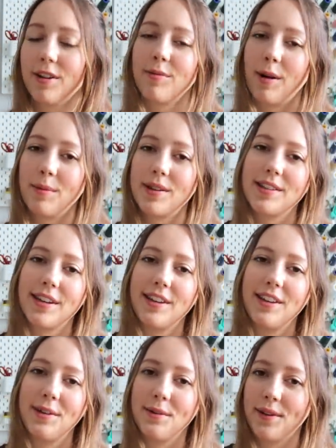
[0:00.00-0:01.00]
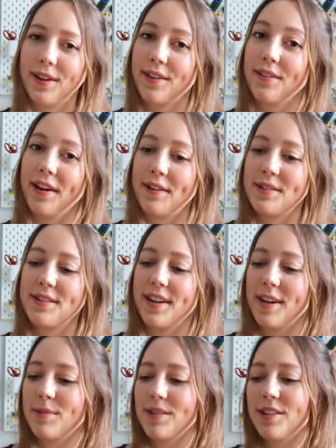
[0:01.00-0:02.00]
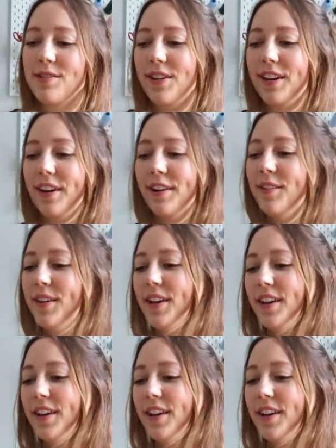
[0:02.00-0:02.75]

I probably said cute like a thousand times in this video.